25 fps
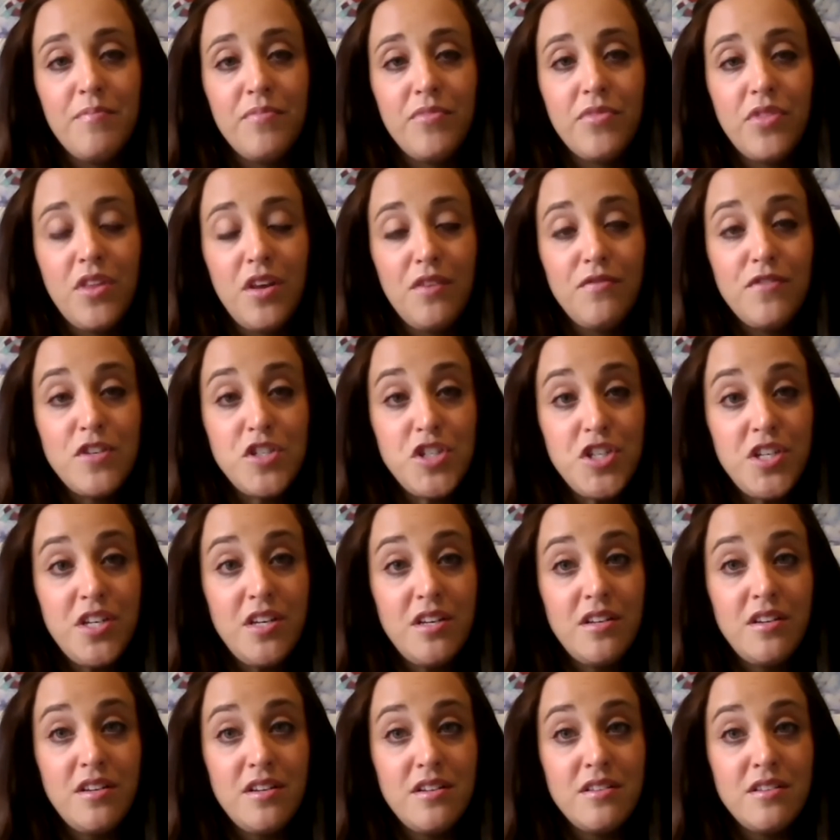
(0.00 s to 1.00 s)
The
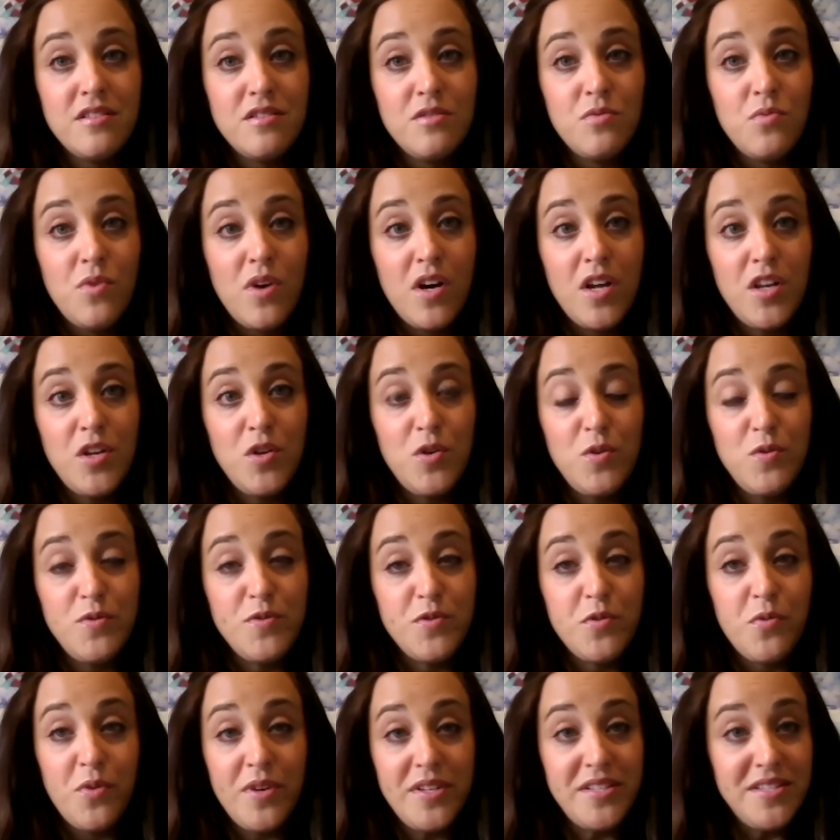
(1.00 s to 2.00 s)
officiant is the one who's
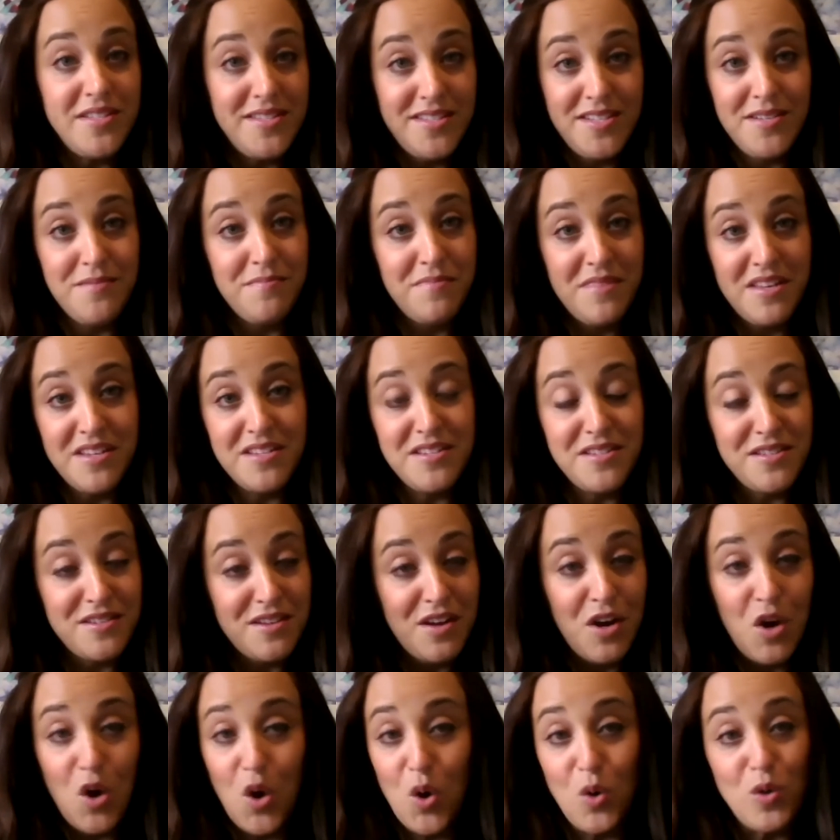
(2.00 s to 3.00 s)
going to deem this
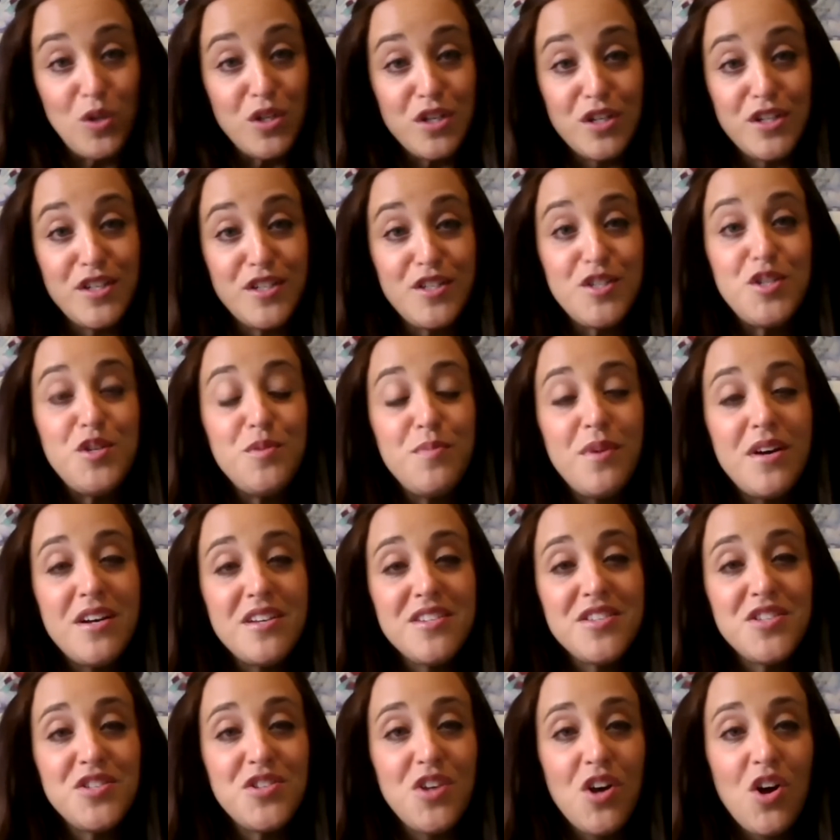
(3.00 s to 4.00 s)
a kosher ketubah,
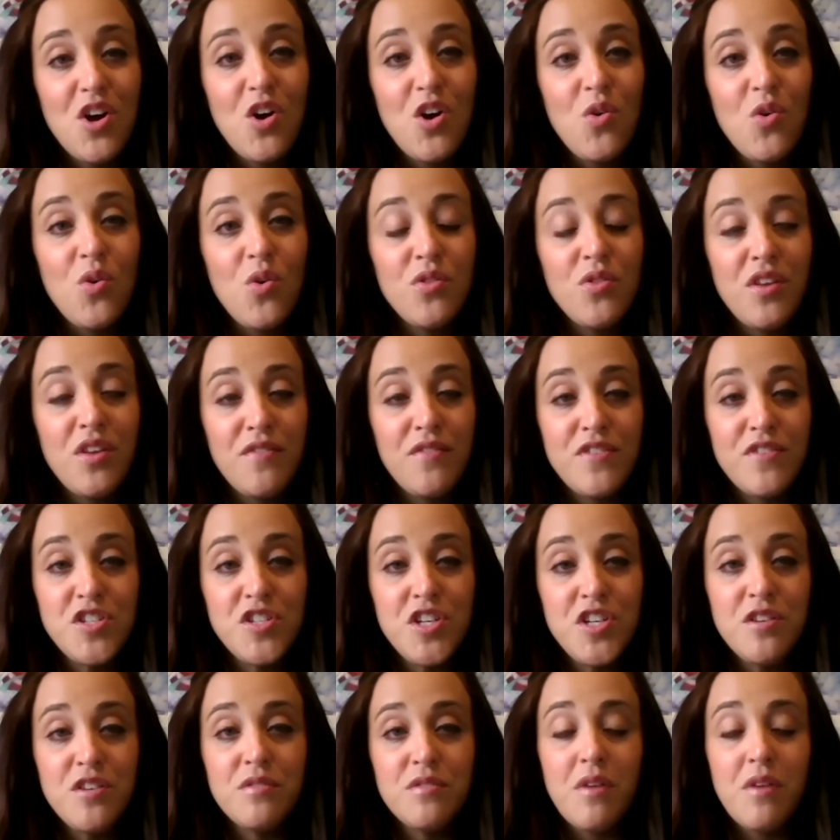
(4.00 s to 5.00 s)
so the
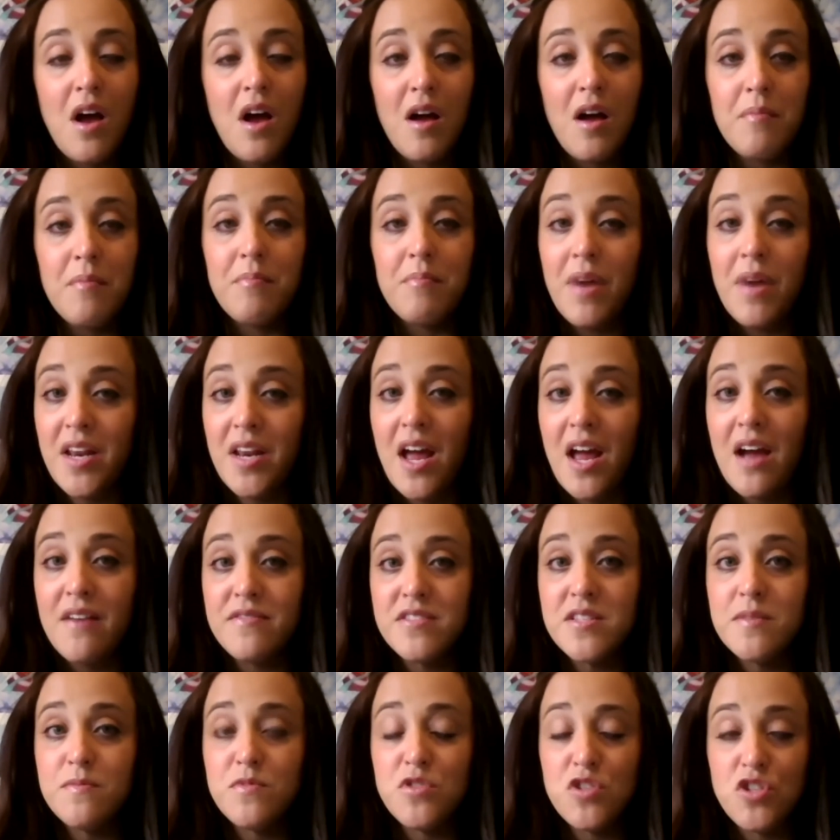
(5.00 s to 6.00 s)
officiant might have
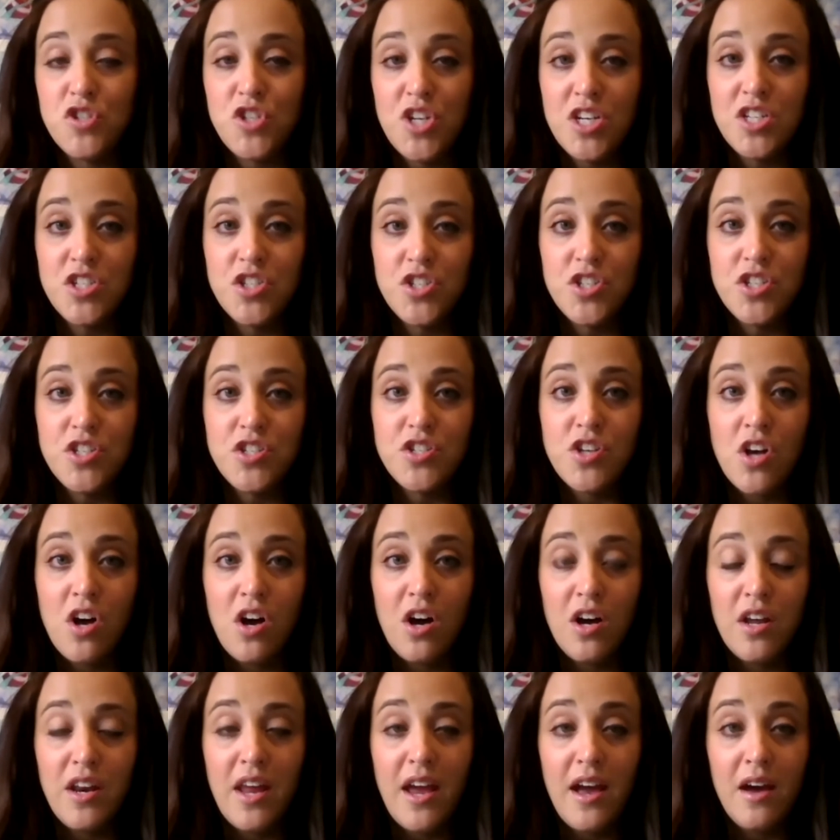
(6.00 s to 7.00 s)
some suggestions on
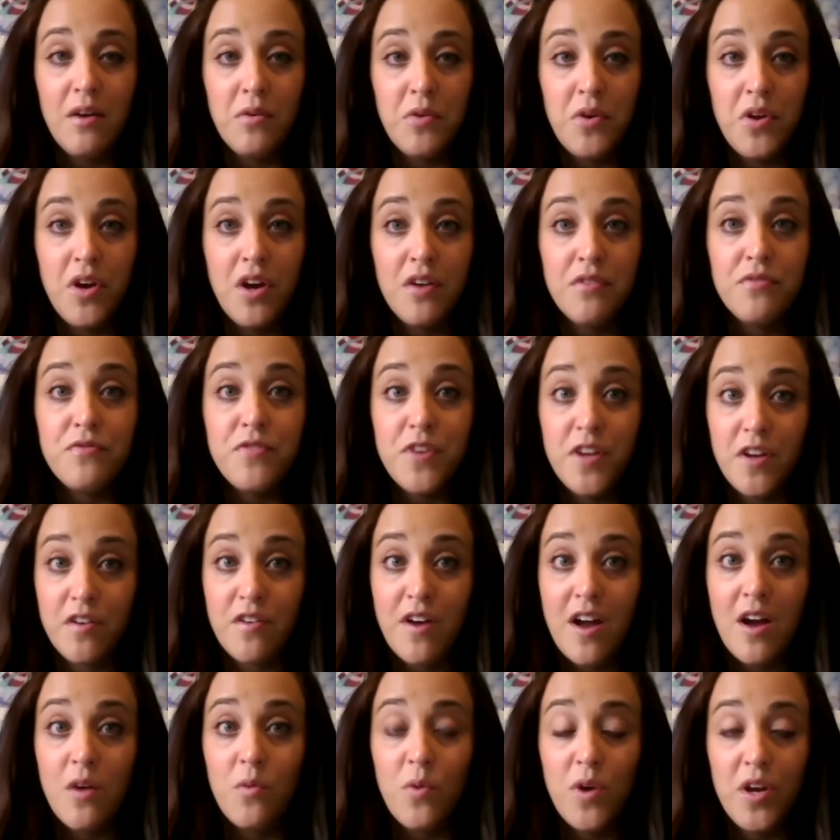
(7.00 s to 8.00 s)
how to figure
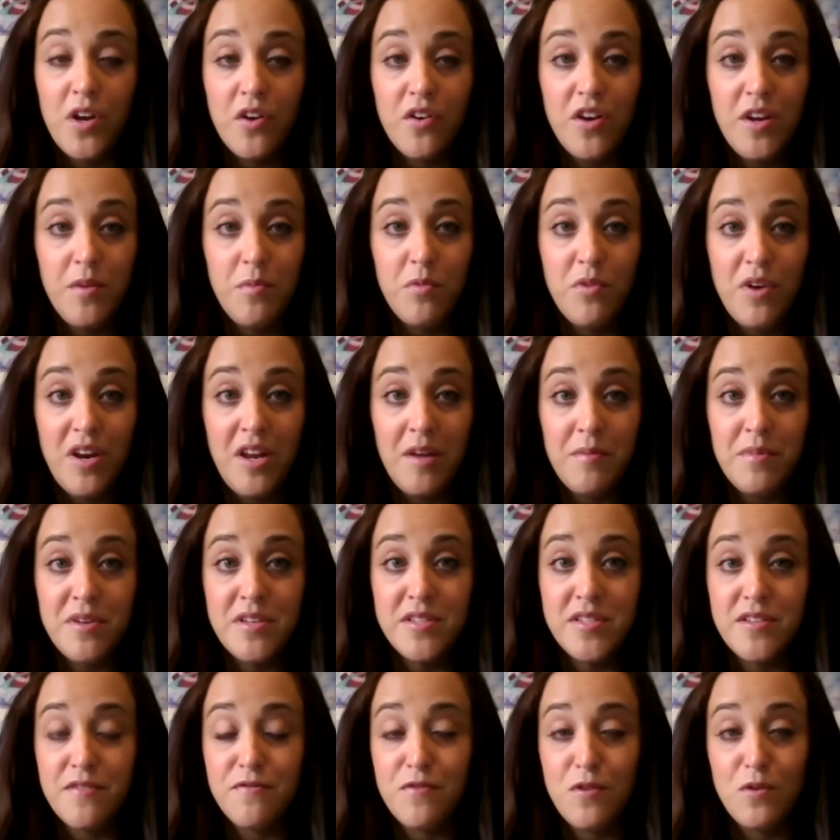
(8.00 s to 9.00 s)
out what your Hebrew name is
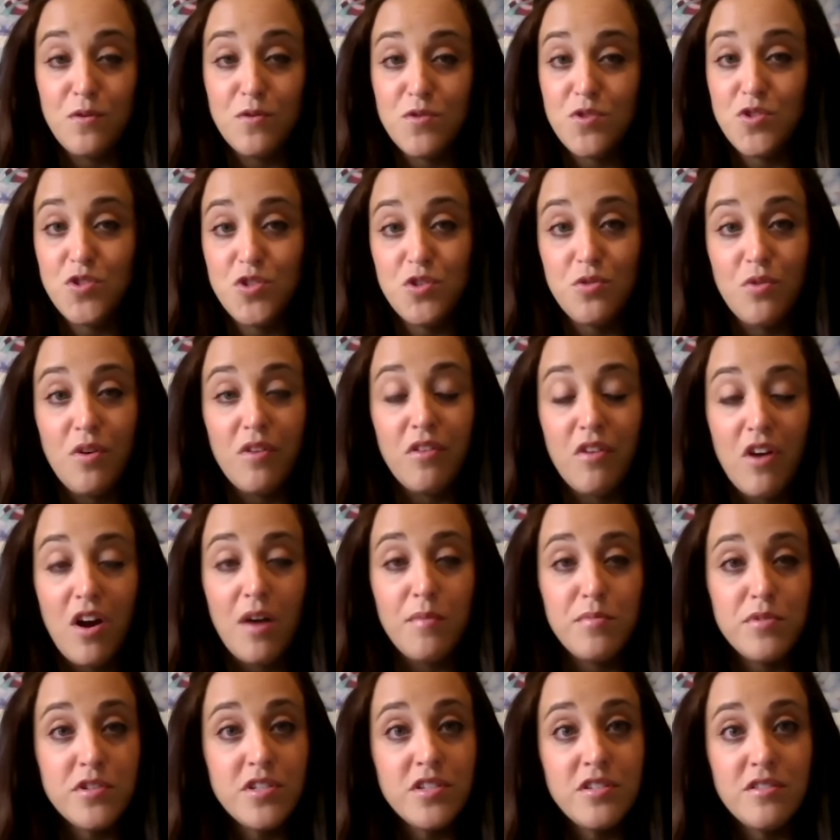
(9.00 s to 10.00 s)
if those two other
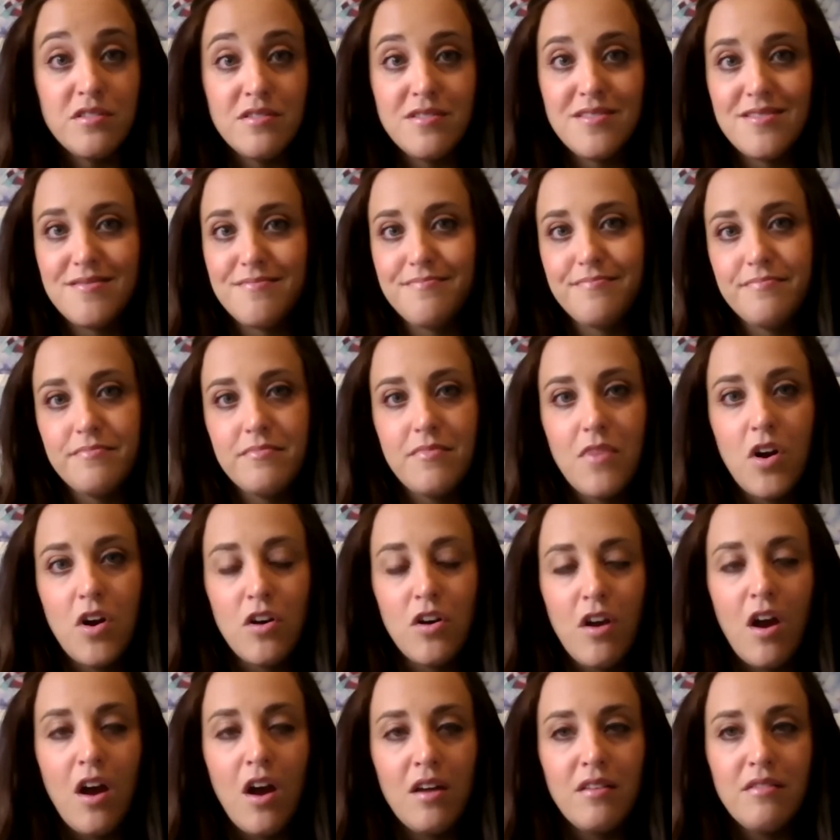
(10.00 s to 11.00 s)
options are
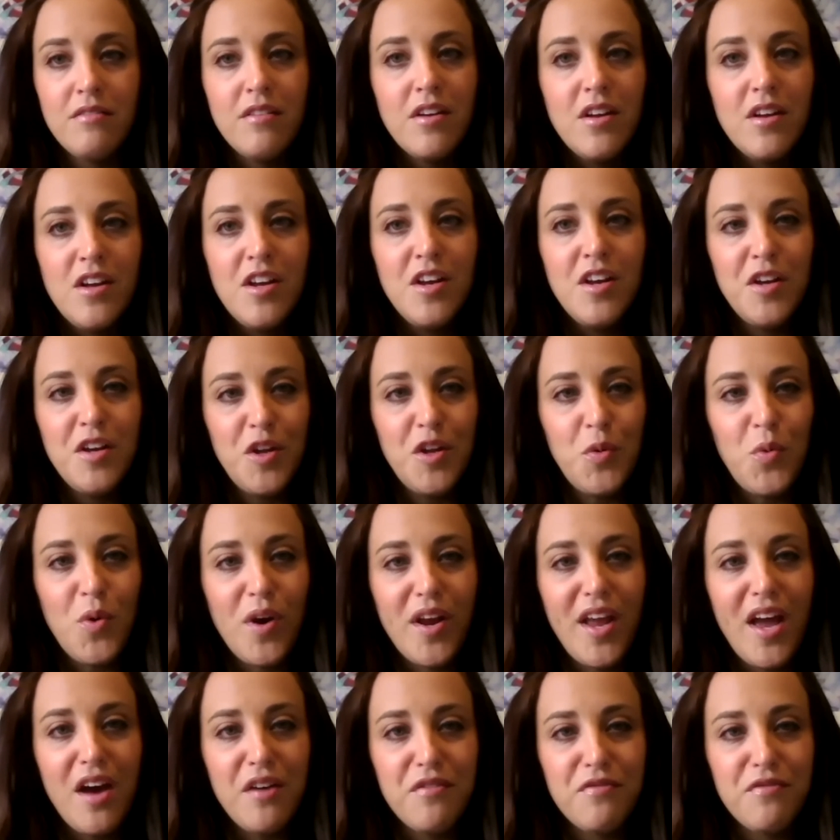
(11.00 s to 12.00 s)
not going to work
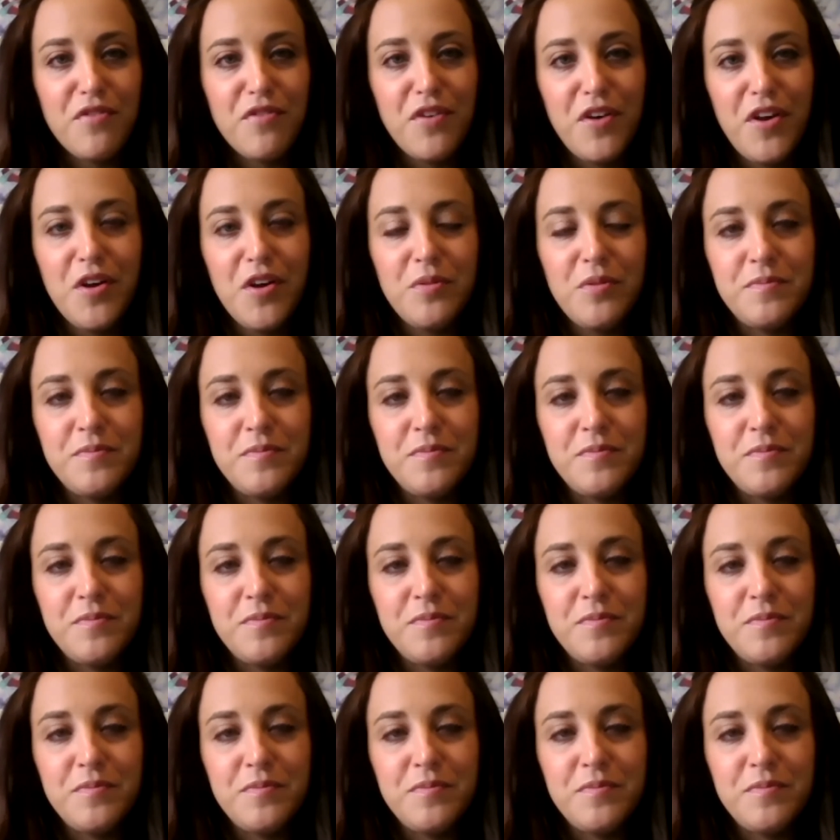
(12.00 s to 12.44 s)
out for you.